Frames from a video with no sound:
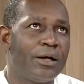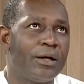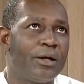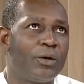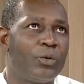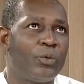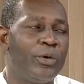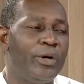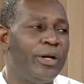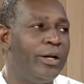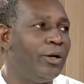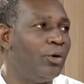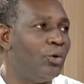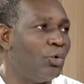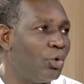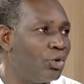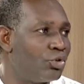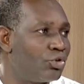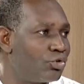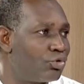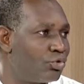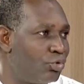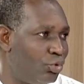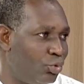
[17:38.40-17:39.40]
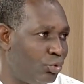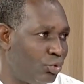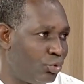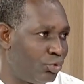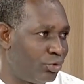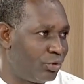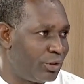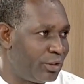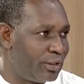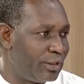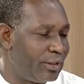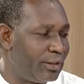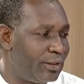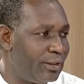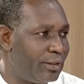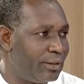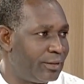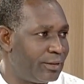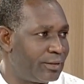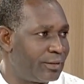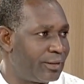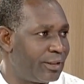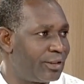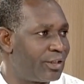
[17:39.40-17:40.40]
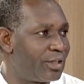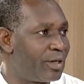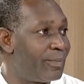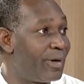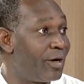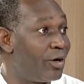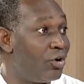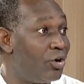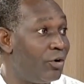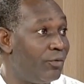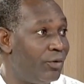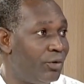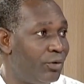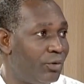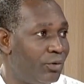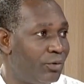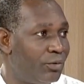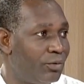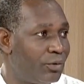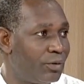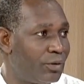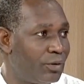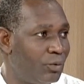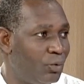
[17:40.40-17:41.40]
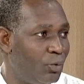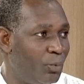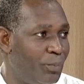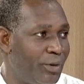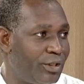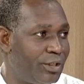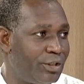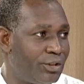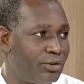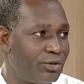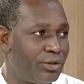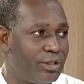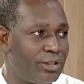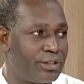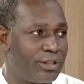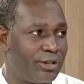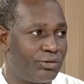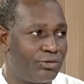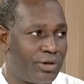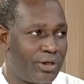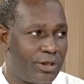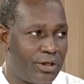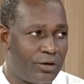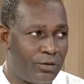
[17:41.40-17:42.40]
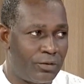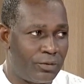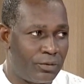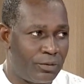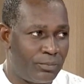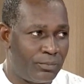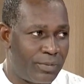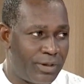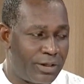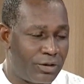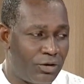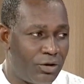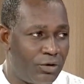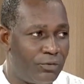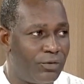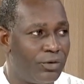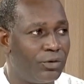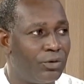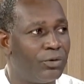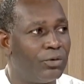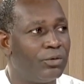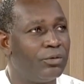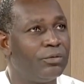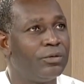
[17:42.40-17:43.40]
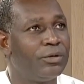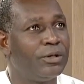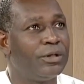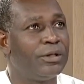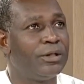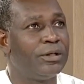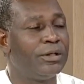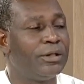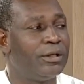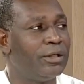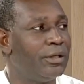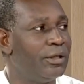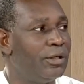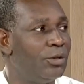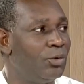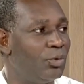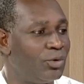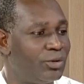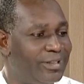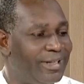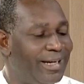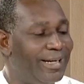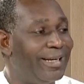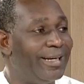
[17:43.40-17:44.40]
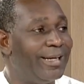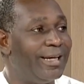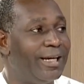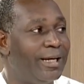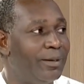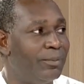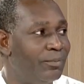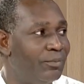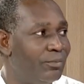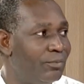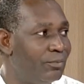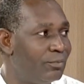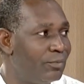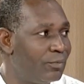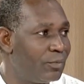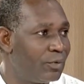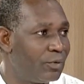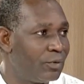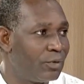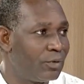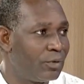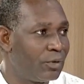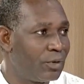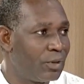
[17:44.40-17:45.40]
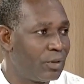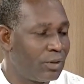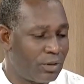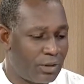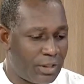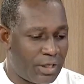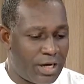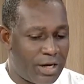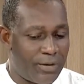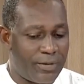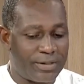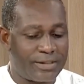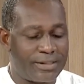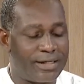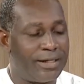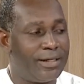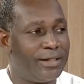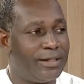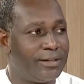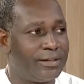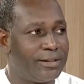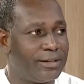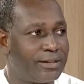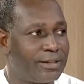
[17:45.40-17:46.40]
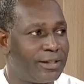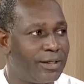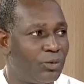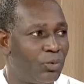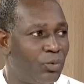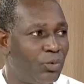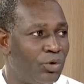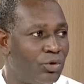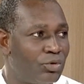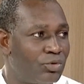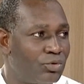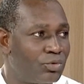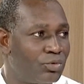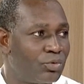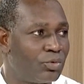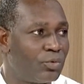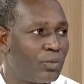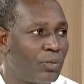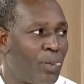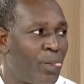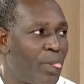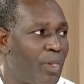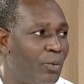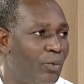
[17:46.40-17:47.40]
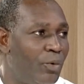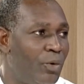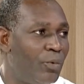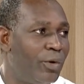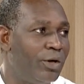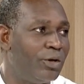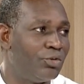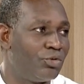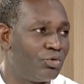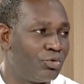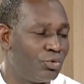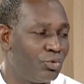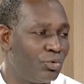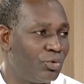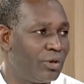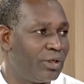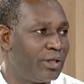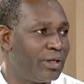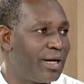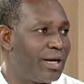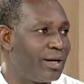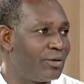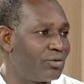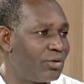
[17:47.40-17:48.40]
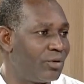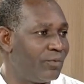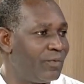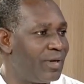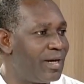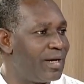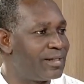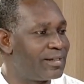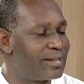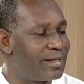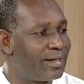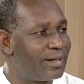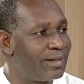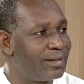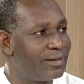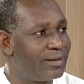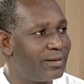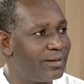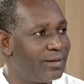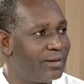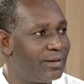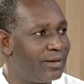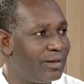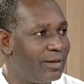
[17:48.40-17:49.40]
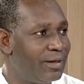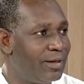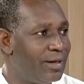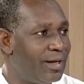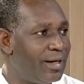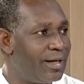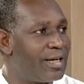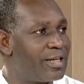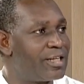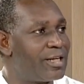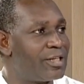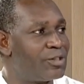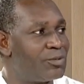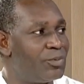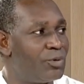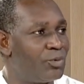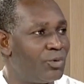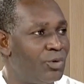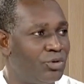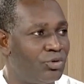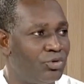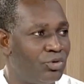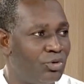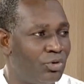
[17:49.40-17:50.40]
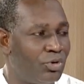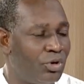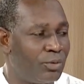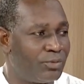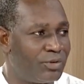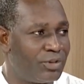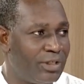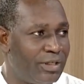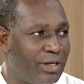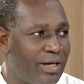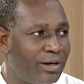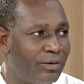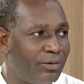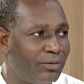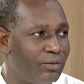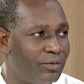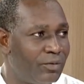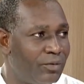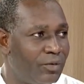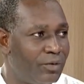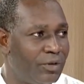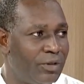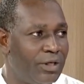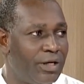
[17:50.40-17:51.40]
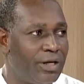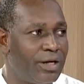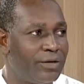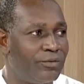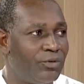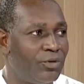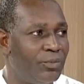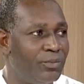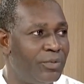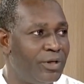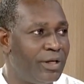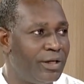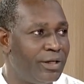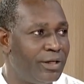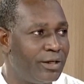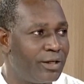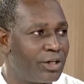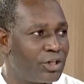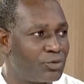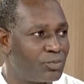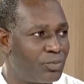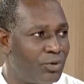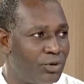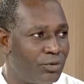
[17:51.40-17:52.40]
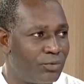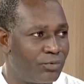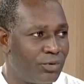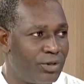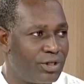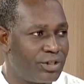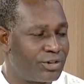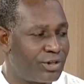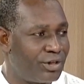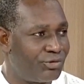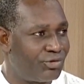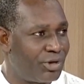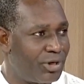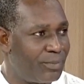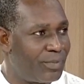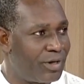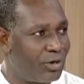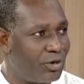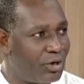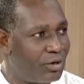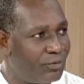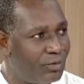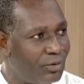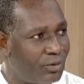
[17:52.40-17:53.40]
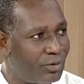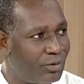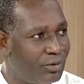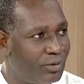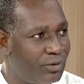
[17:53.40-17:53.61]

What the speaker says: we wrote to the central bank governor, who petitioned the central bank governor, you know, telling him our challenges and what we went through in the hands of NYSA. And as I speak with you up to now, there has not been any response from the central bank governor.